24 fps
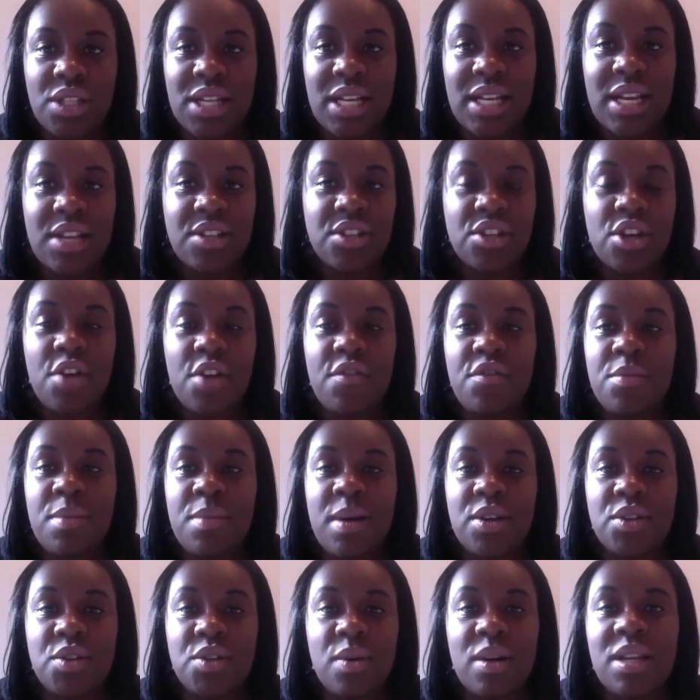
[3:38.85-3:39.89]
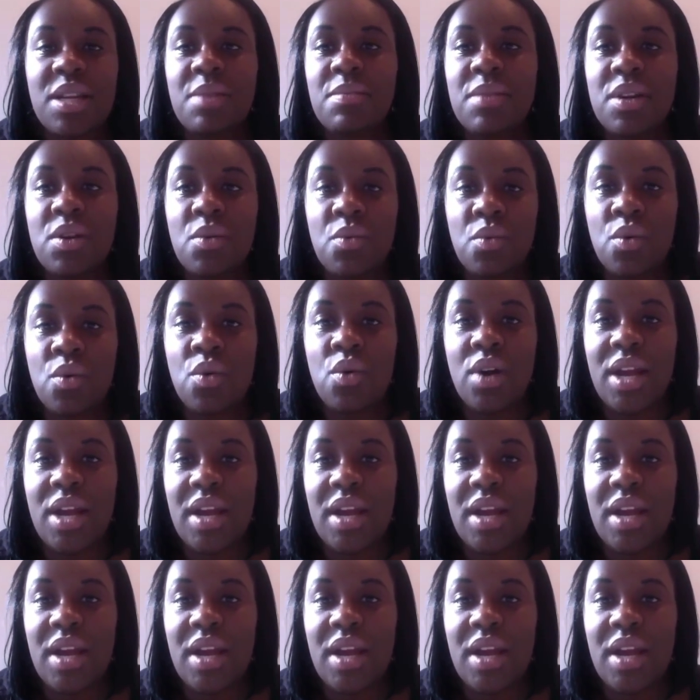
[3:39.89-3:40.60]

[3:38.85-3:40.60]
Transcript: I like to go for about a 20-minute walk